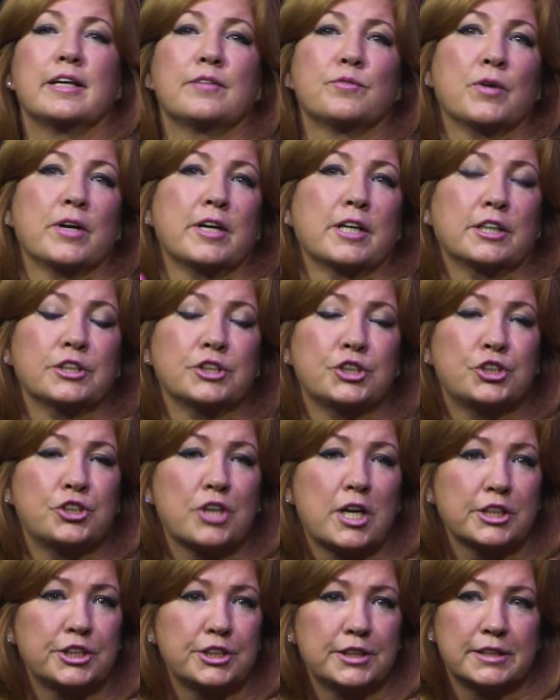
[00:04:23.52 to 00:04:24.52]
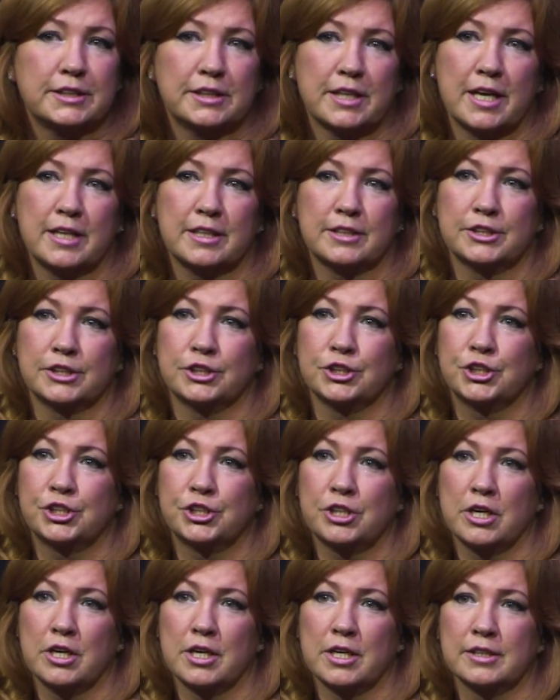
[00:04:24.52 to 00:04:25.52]
when a construction site is
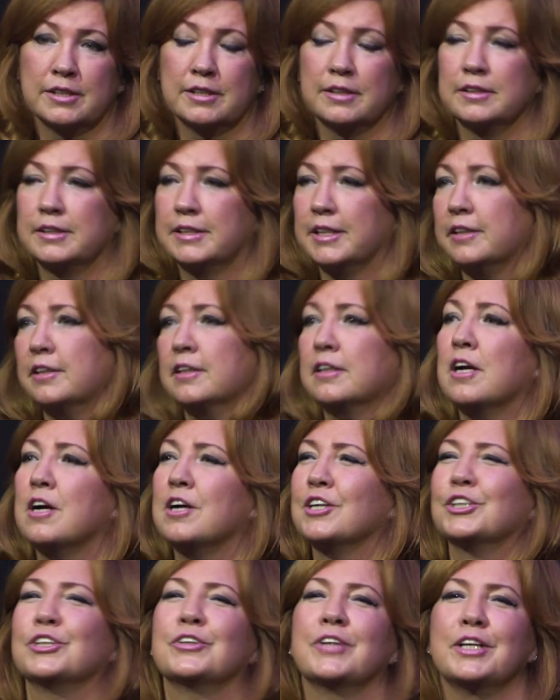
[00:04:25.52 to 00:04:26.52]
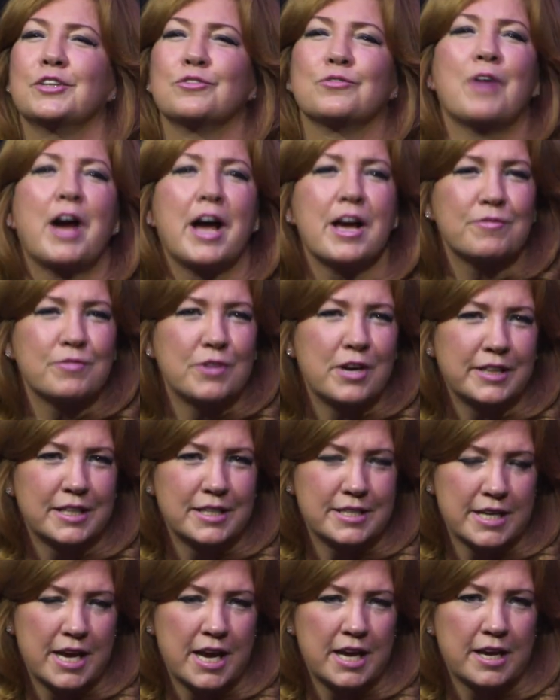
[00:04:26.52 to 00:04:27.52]
insured, did the concrete arrive on the
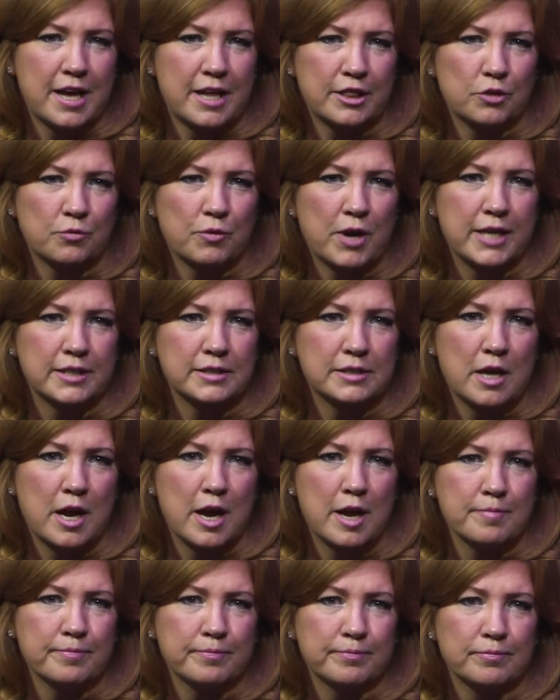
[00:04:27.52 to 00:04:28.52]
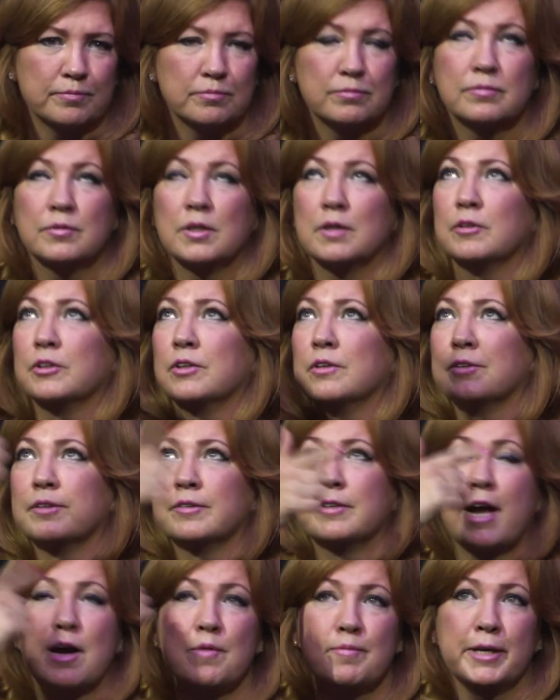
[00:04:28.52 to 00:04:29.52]
day at the right time? Well, you'll
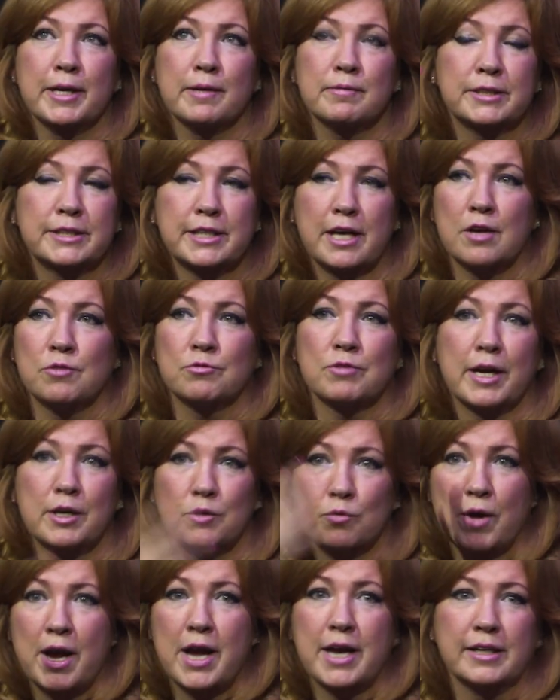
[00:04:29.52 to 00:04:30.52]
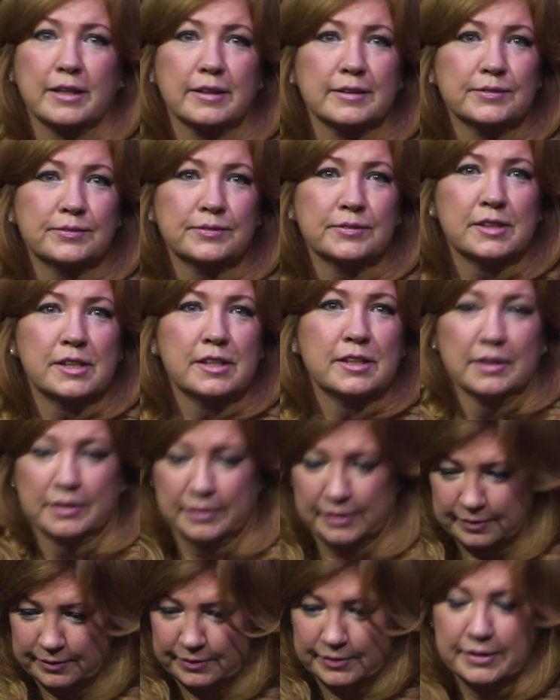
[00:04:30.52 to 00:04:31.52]
now be able to tell right away.
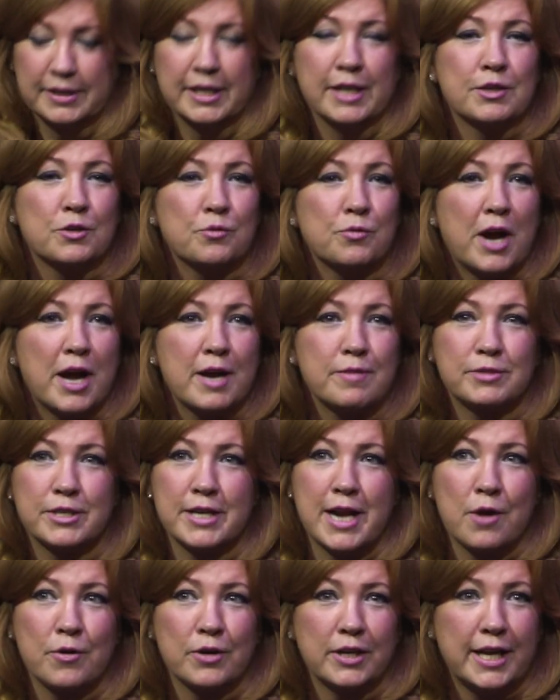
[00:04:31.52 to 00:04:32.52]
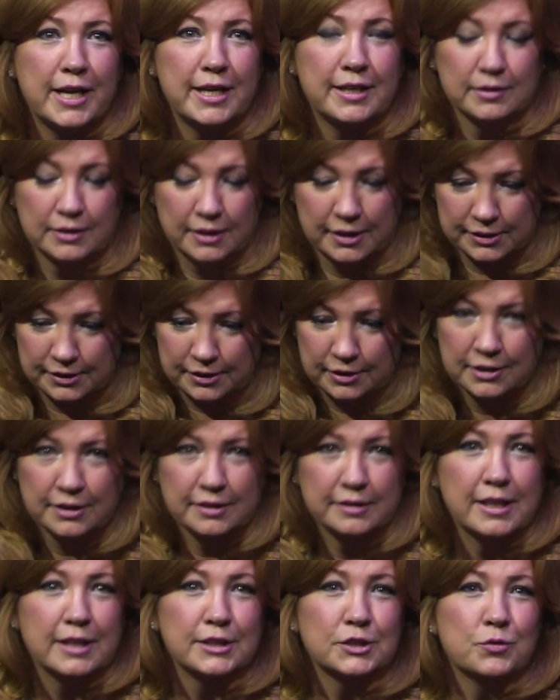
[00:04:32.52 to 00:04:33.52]
It arrived an hour late, because
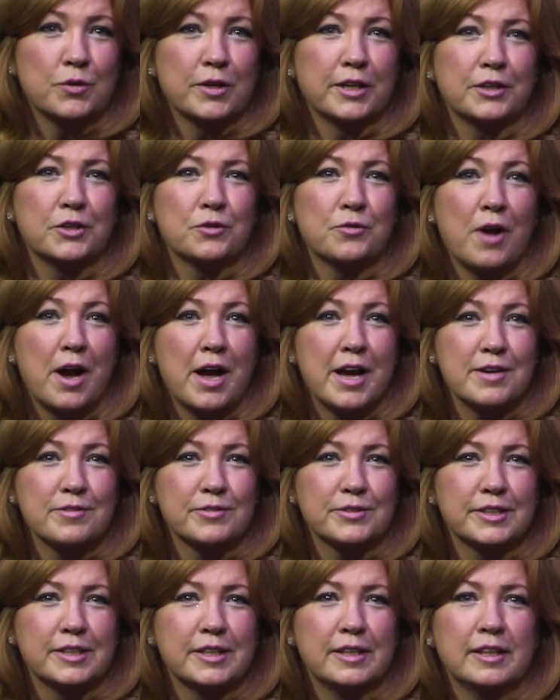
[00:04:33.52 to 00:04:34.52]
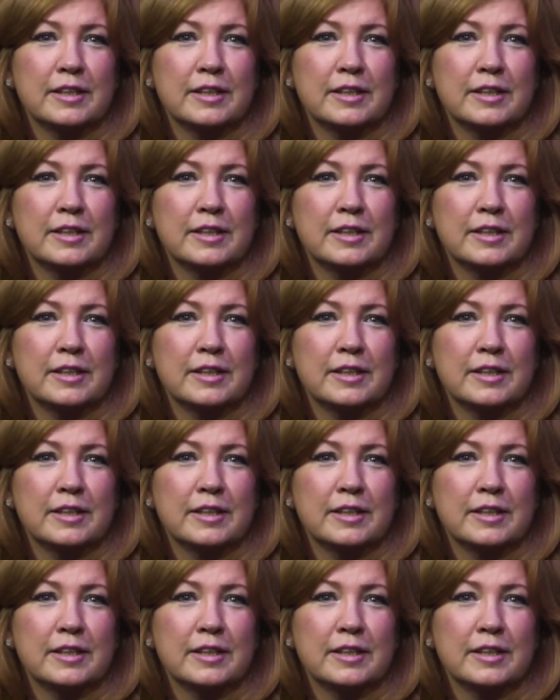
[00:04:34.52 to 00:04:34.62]
look, that's when it arrived.